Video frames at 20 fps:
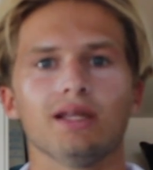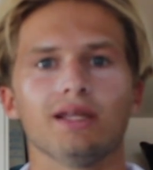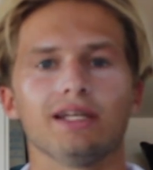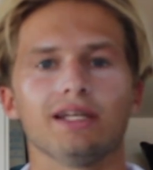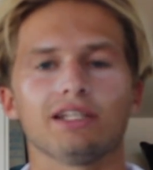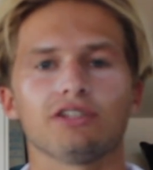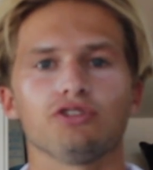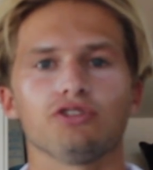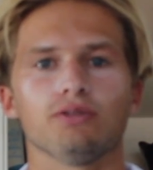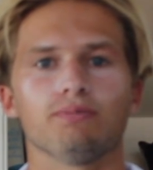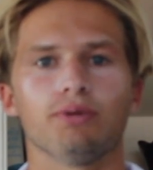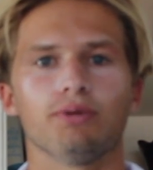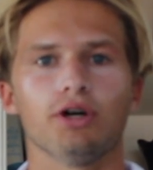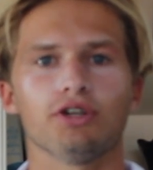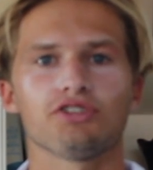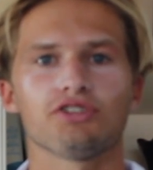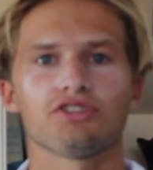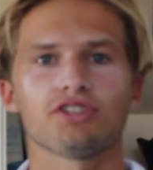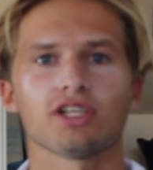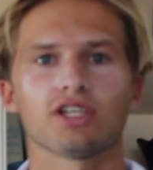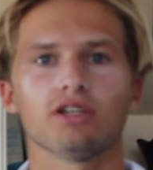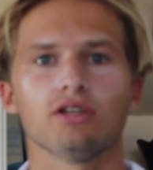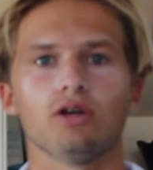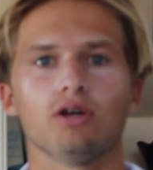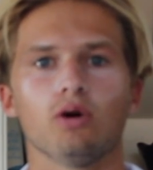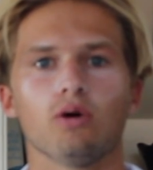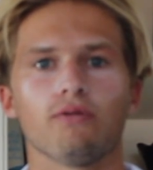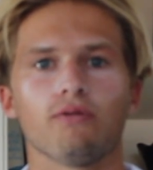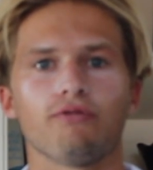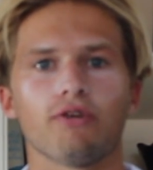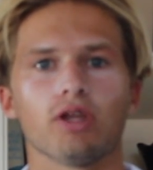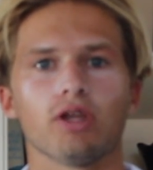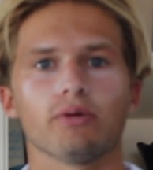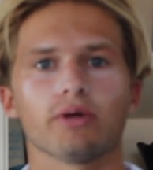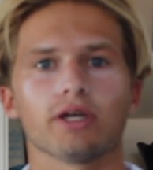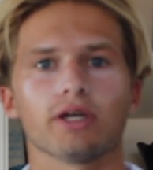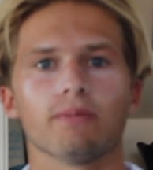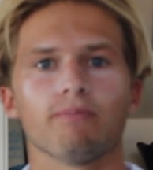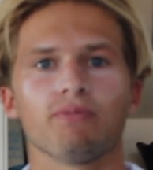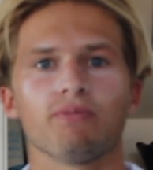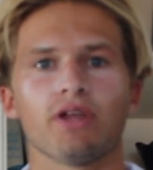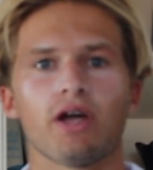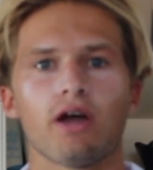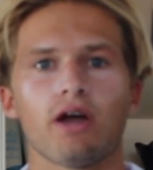leading to you purchasing it or following it.